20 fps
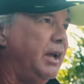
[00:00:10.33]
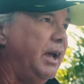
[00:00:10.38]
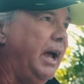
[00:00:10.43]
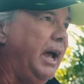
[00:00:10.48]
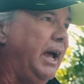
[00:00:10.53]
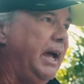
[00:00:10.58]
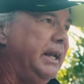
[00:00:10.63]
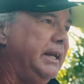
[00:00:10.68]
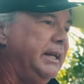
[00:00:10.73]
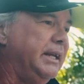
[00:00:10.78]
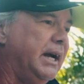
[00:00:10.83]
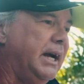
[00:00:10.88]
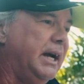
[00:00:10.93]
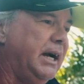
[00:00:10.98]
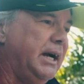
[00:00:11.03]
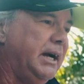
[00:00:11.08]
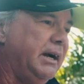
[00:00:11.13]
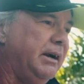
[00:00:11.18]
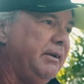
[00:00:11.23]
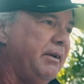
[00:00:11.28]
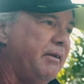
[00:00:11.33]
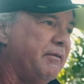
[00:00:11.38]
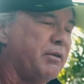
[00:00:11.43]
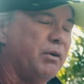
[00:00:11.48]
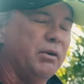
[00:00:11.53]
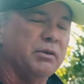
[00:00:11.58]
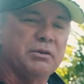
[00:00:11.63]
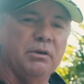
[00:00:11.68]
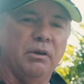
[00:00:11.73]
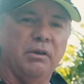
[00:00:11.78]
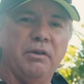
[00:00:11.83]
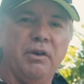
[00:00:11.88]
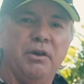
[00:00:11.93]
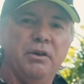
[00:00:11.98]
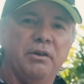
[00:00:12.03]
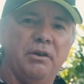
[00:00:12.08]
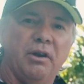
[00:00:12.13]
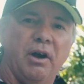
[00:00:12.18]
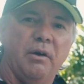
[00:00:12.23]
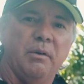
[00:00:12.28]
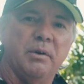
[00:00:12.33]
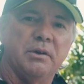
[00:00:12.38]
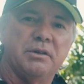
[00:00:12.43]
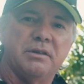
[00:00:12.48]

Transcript: And of course all of you know